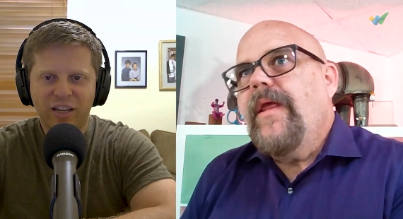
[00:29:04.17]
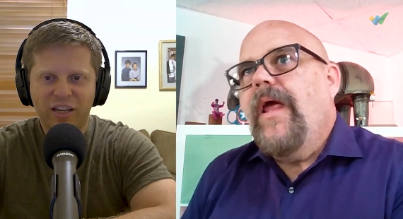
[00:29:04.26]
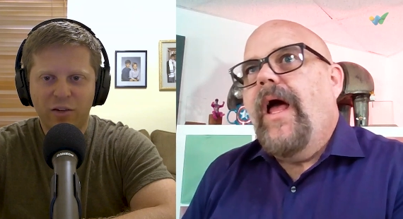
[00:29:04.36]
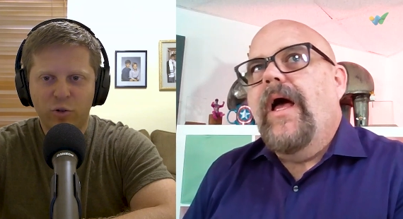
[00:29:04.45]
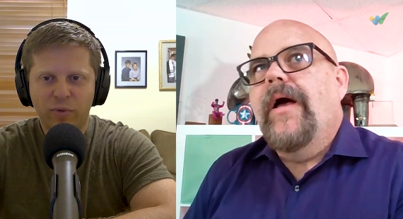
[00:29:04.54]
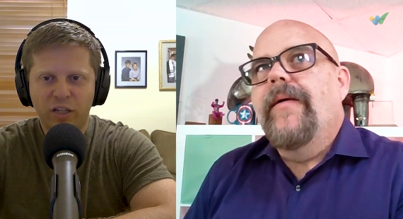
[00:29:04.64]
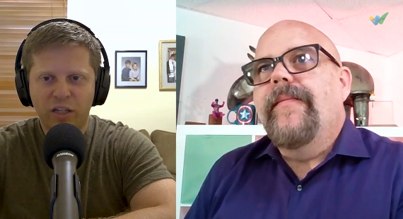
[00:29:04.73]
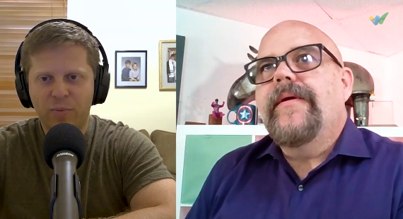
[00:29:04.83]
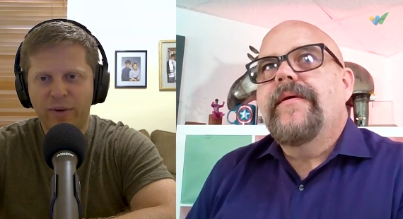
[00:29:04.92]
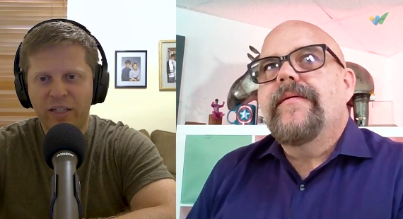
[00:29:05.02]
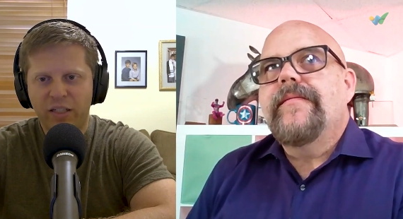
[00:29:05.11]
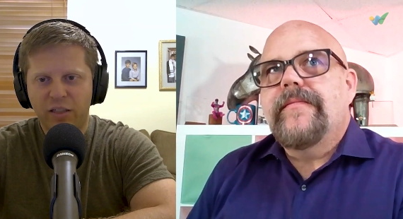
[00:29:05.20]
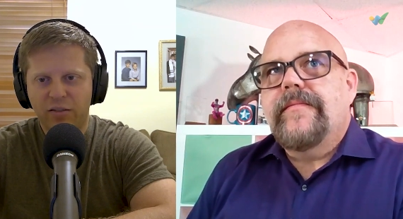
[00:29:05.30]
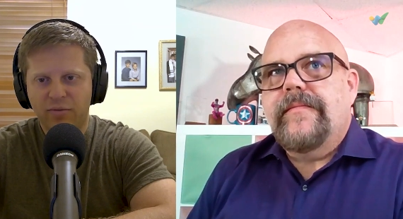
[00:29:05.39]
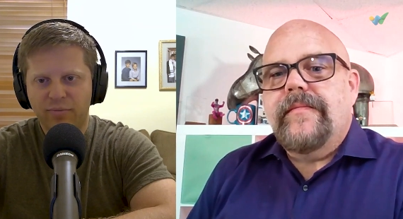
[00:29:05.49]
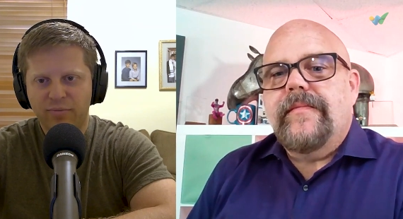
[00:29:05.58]
Speaker 1: like he um, would be um, independent
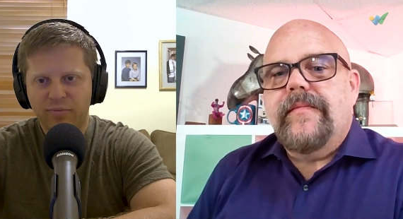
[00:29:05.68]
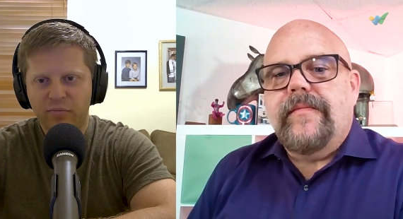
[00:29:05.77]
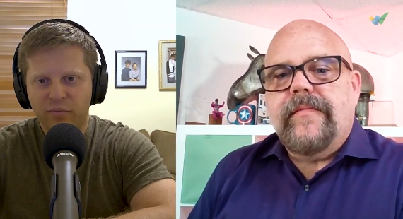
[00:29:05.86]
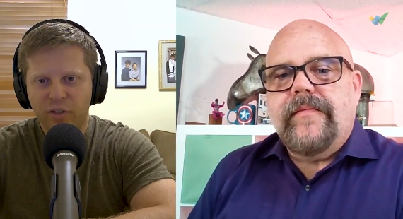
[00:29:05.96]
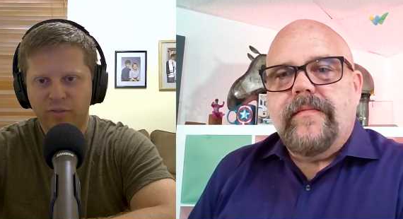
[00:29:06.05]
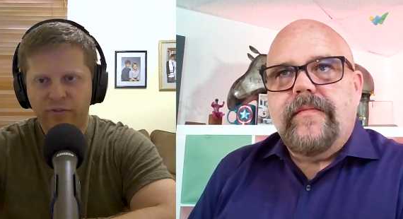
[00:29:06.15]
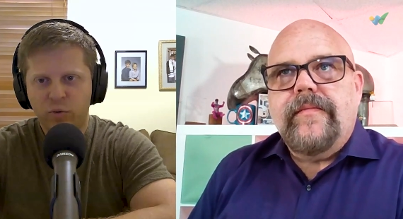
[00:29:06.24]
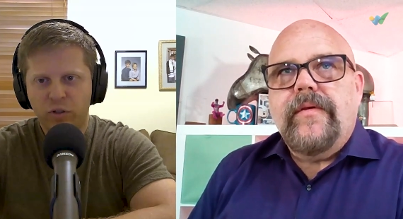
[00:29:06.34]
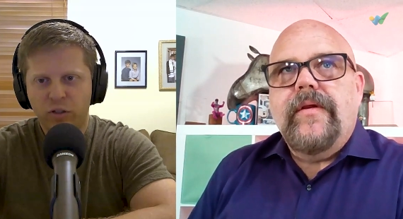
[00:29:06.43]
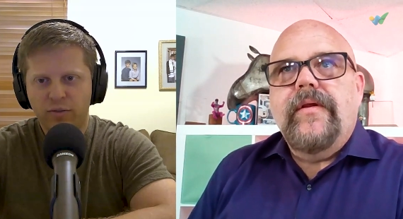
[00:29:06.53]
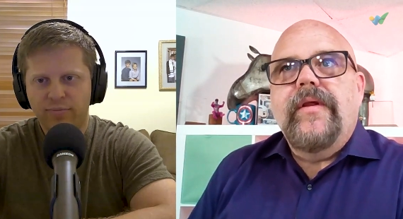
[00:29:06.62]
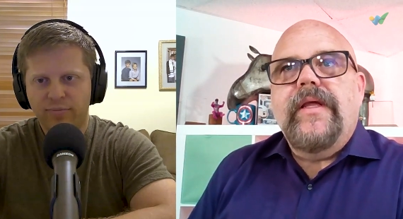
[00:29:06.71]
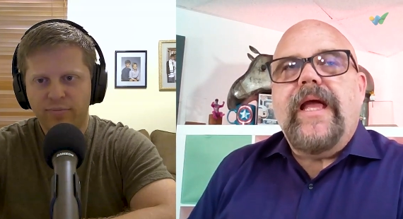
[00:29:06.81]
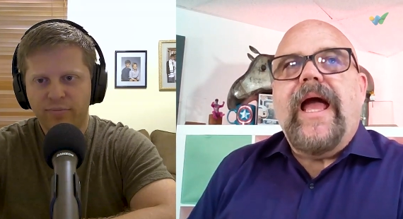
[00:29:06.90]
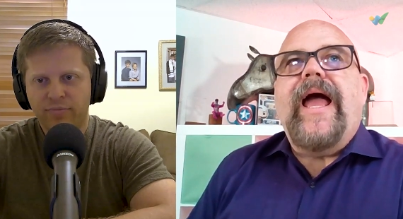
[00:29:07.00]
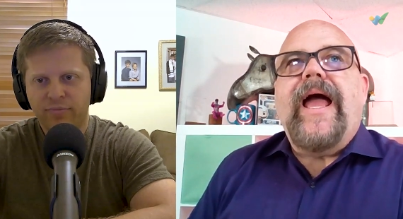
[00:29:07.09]
if he were.
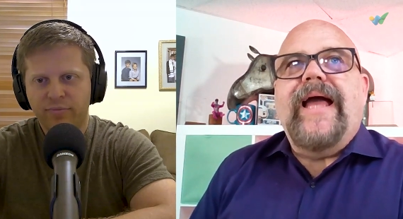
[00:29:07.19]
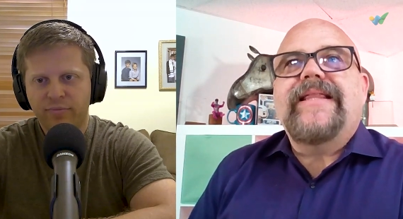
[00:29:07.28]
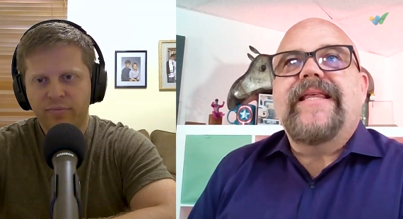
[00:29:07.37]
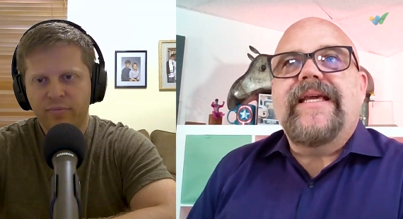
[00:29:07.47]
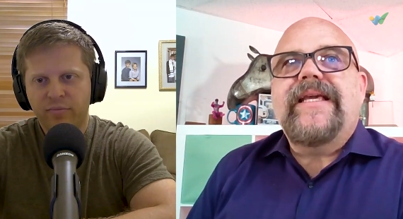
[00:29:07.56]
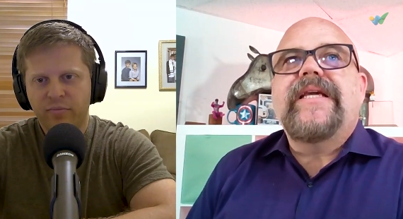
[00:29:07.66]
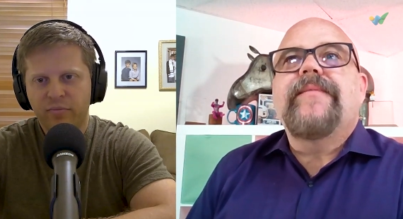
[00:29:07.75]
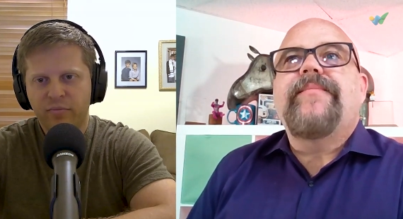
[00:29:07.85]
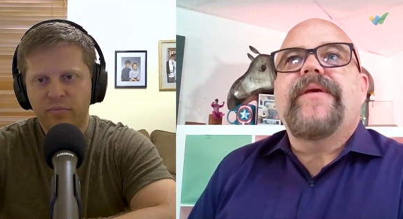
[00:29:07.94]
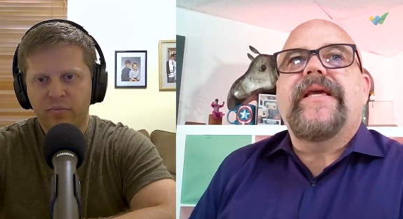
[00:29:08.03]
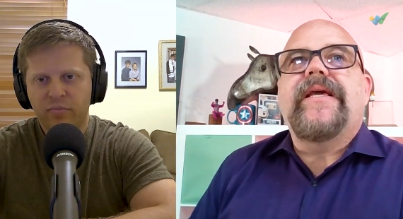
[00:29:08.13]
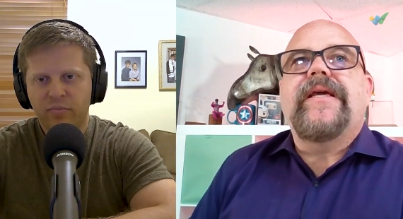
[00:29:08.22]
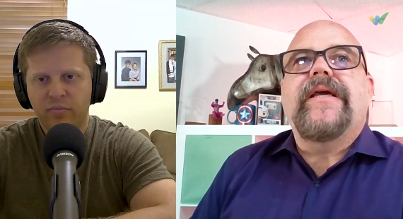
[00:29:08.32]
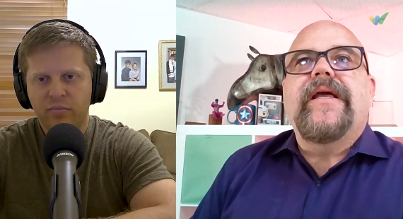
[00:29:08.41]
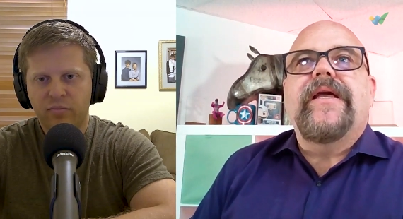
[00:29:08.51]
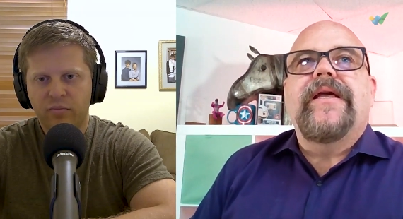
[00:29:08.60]
Speaker 2: I think he could
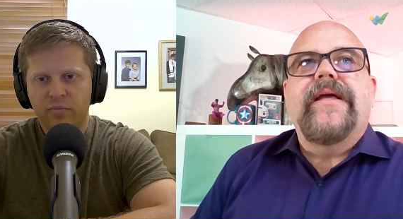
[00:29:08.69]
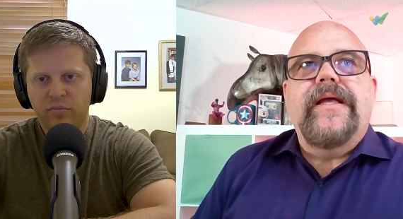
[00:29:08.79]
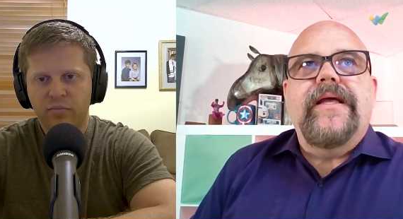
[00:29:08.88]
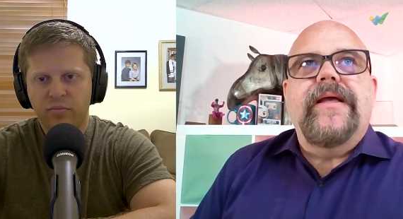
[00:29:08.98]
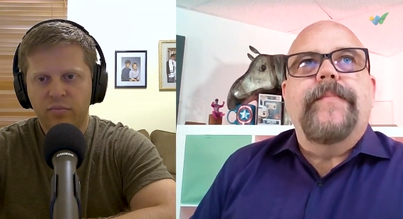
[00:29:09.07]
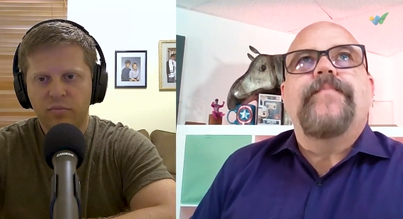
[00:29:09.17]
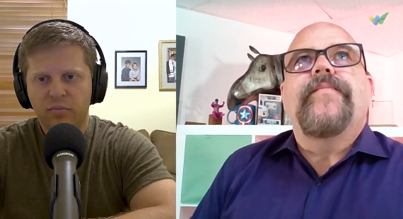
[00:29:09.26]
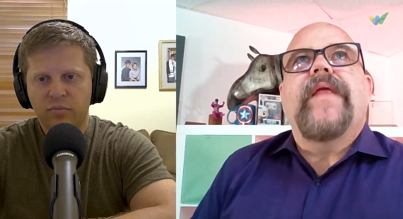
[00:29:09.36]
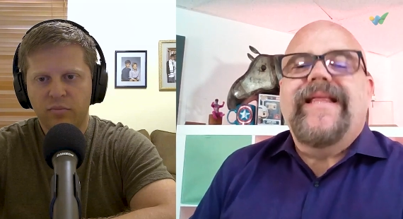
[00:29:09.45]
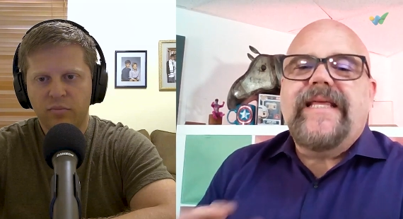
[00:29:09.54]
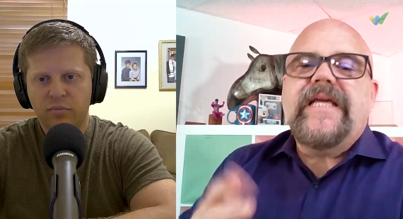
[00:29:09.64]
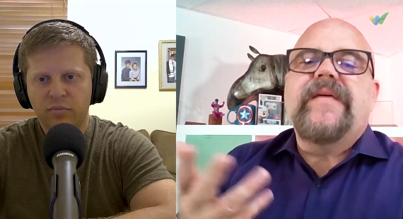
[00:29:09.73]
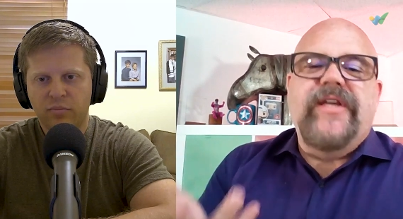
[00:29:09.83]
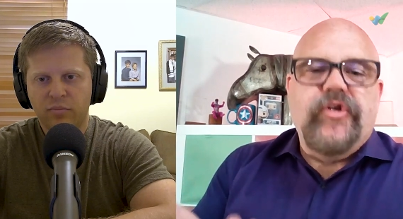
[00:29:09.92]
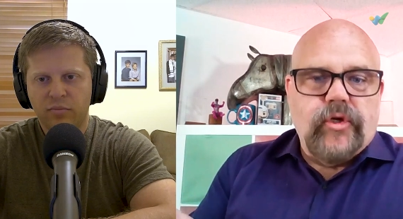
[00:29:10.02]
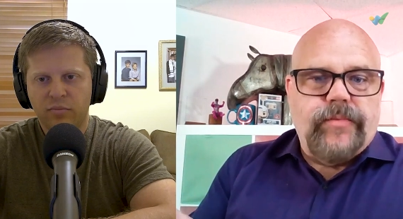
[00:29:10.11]
be. I think he could
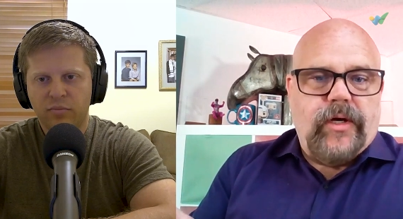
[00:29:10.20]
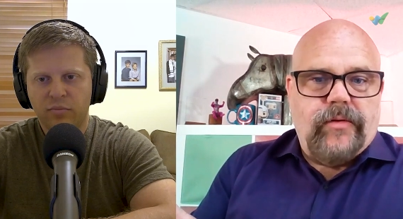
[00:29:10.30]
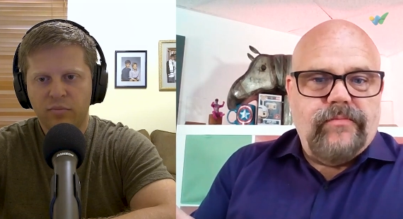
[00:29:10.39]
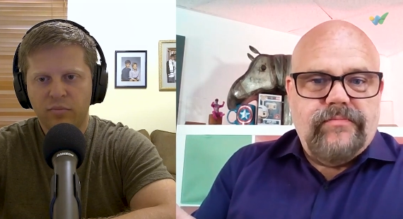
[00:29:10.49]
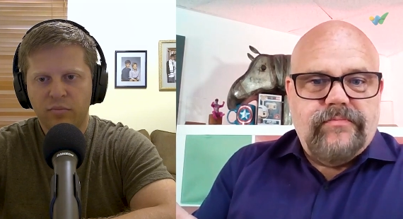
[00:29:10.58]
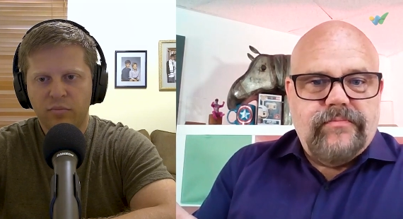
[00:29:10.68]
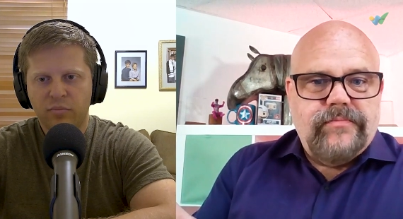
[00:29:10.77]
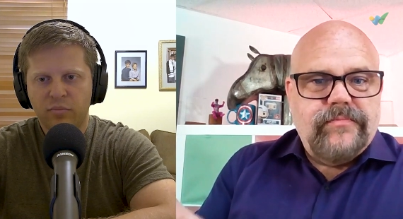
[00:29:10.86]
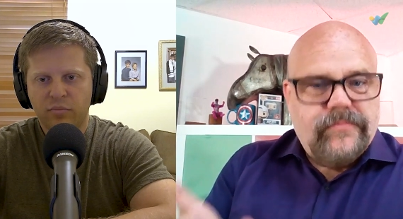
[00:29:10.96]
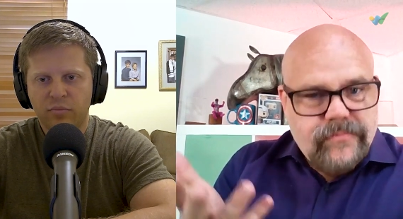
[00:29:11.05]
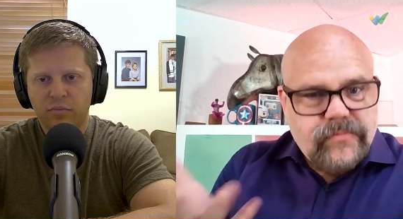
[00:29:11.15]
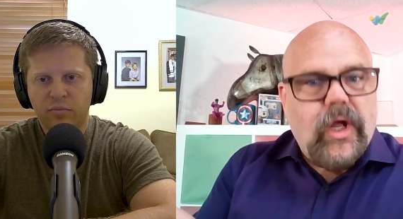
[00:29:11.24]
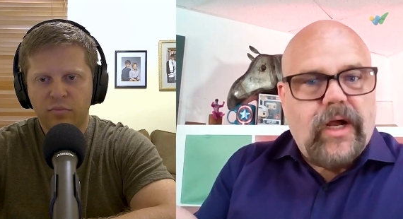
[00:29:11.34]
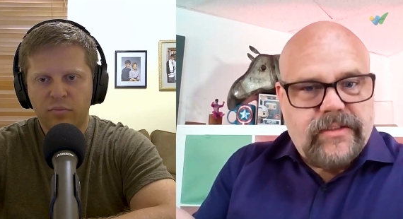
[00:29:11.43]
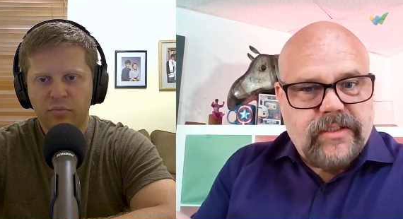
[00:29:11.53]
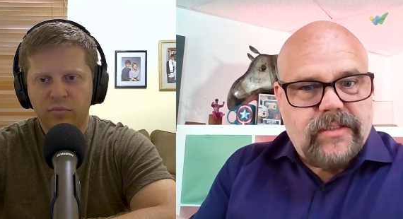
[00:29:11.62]
be group home,
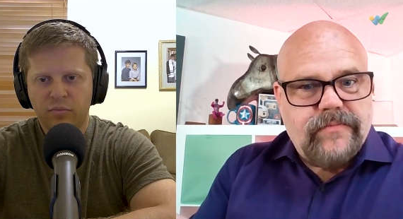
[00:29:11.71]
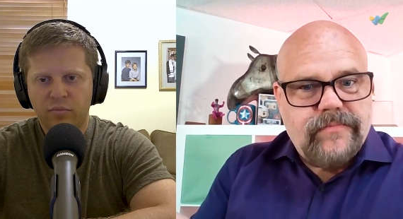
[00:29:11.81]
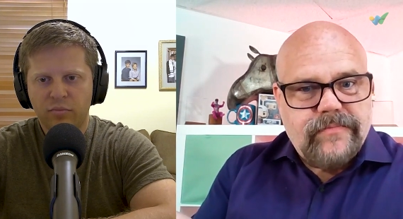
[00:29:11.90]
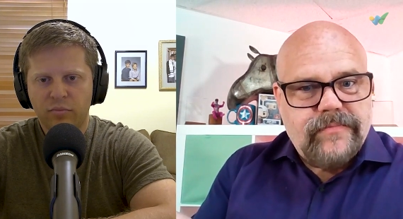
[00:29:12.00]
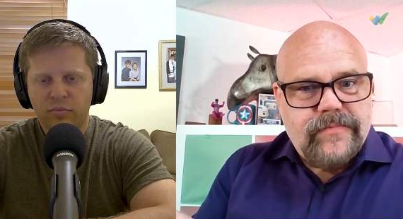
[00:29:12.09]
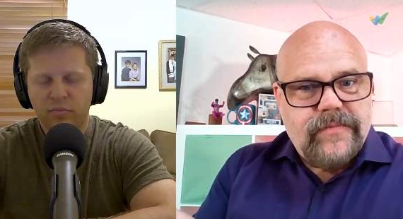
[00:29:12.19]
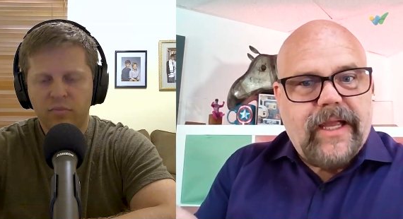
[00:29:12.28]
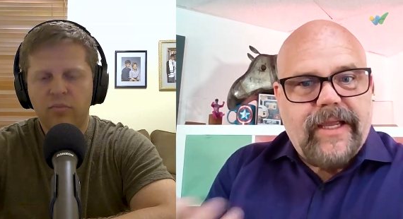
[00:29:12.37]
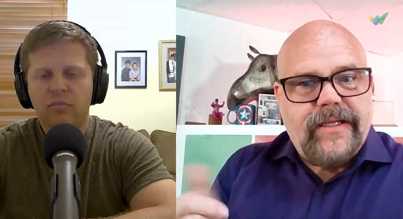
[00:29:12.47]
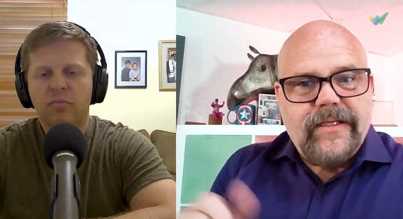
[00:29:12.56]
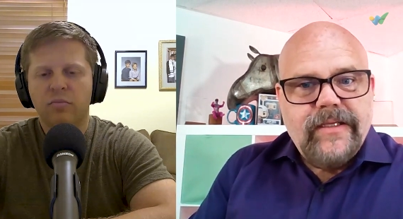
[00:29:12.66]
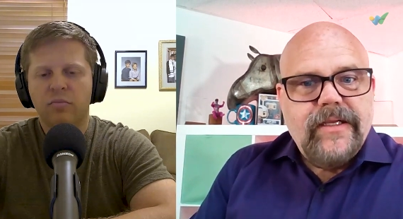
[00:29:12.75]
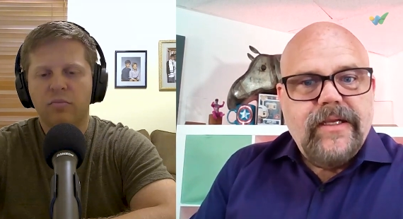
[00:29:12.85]
long term, like